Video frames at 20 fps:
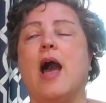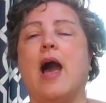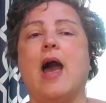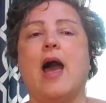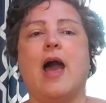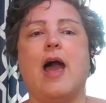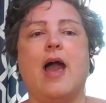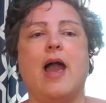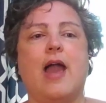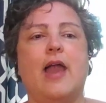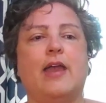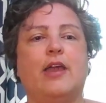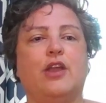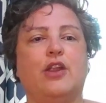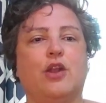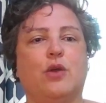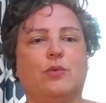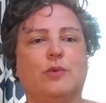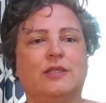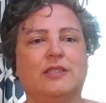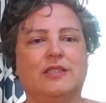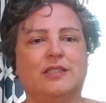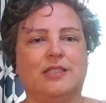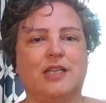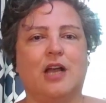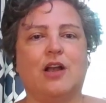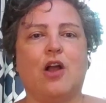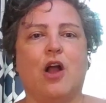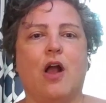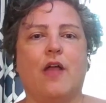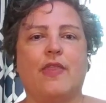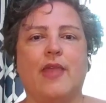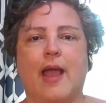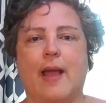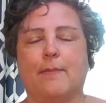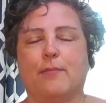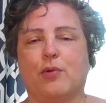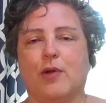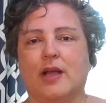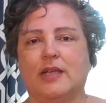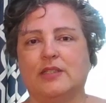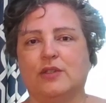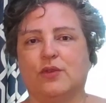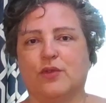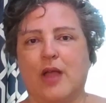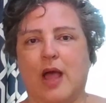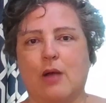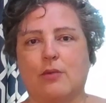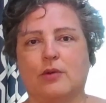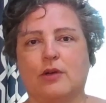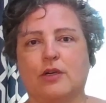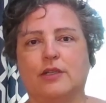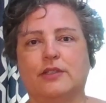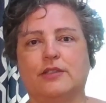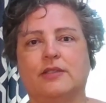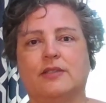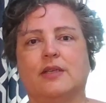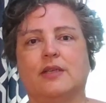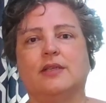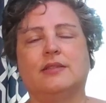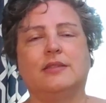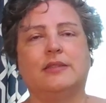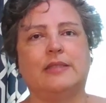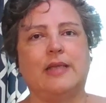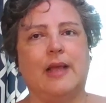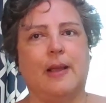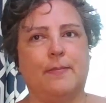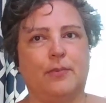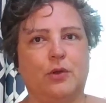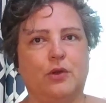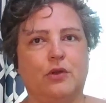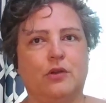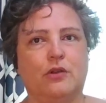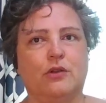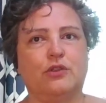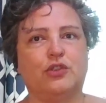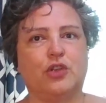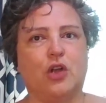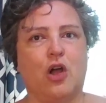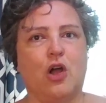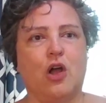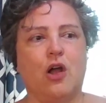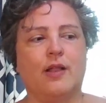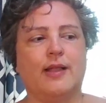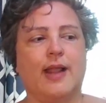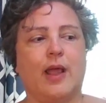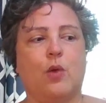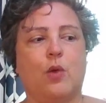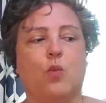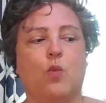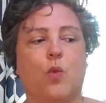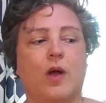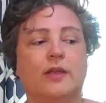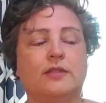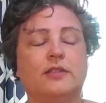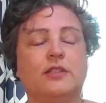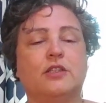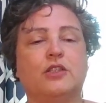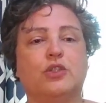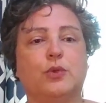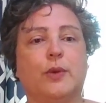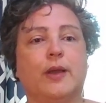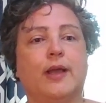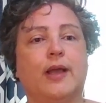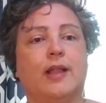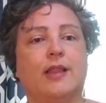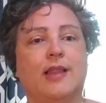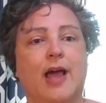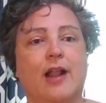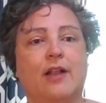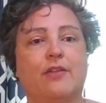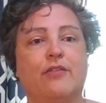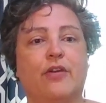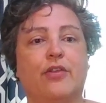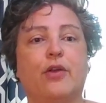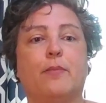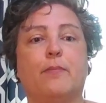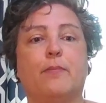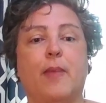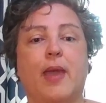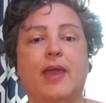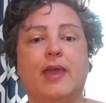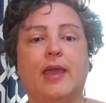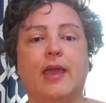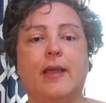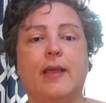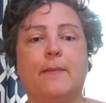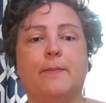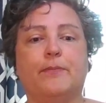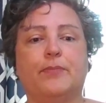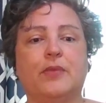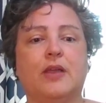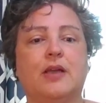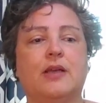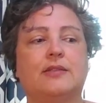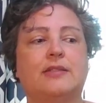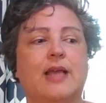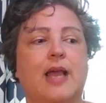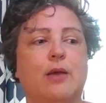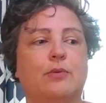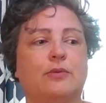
I you know was stuck on that pressed flowers sample shawl, and I wasn't doing a lot of other making because